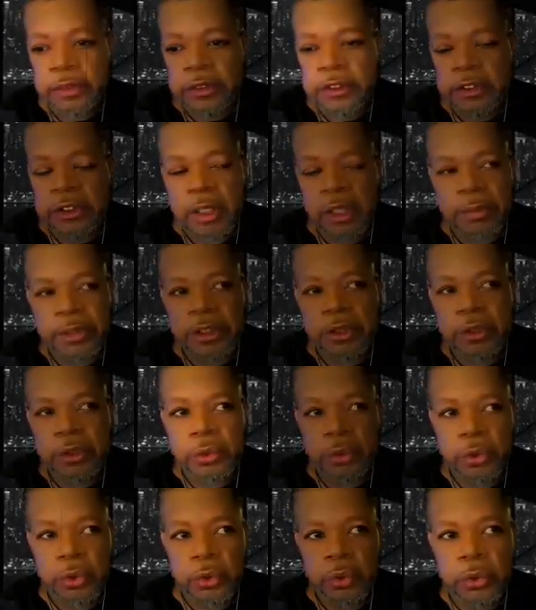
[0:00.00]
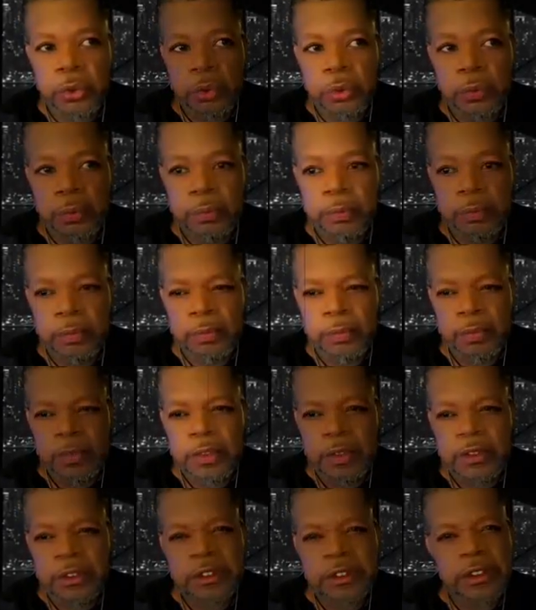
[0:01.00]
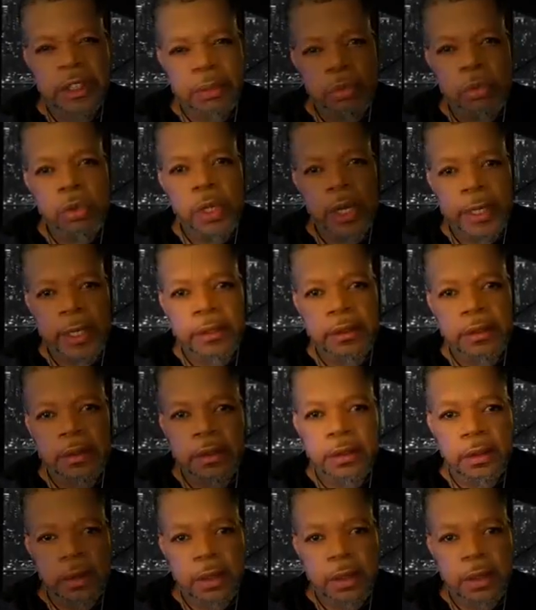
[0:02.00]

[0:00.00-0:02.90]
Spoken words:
some of you who somewhat